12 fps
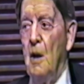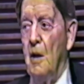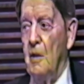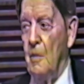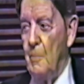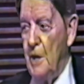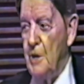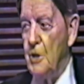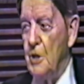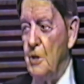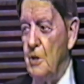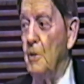on the
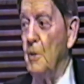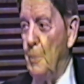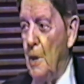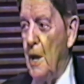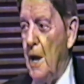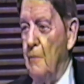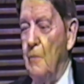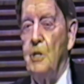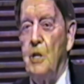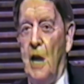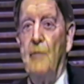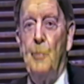basis of the plan which
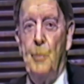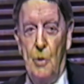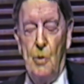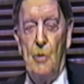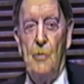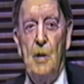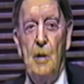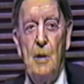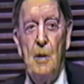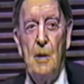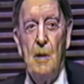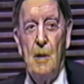I've approved.
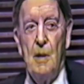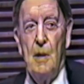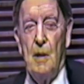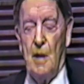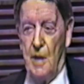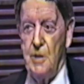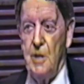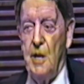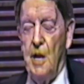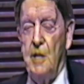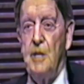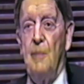I said,
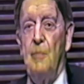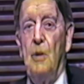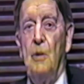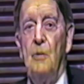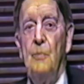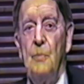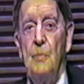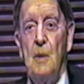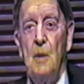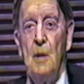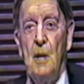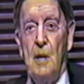yes, Admiral.
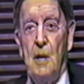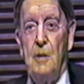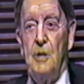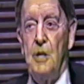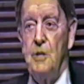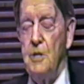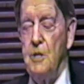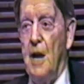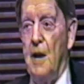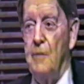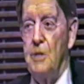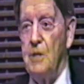And just as
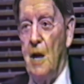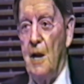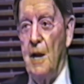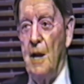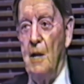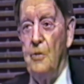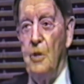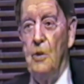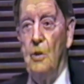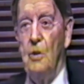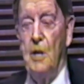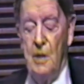I was starting out the
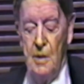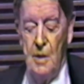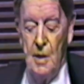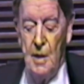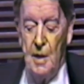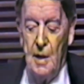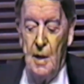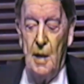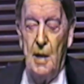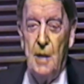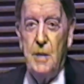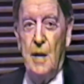door,
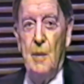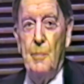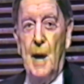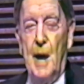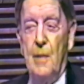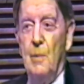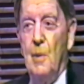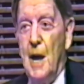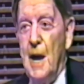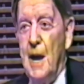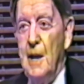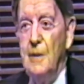he said, and by the
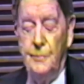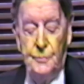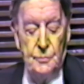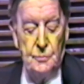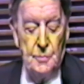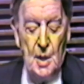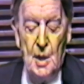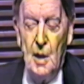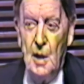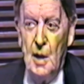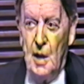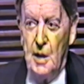way,
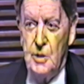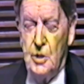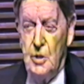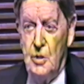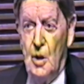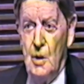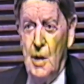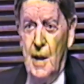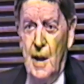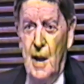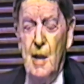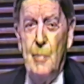he says, don't let
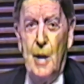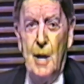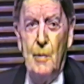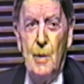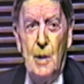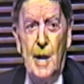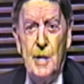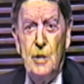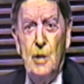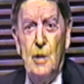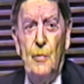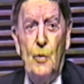anybody with less
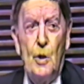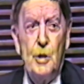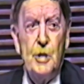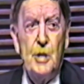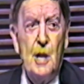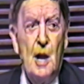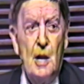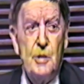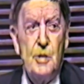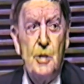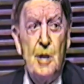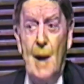than four stars
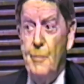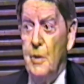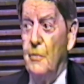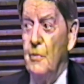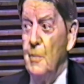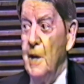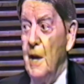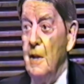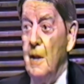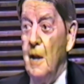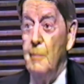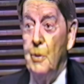stop you from getting
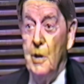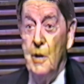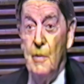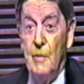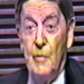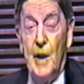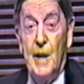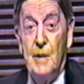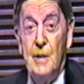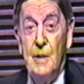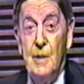that put into effect.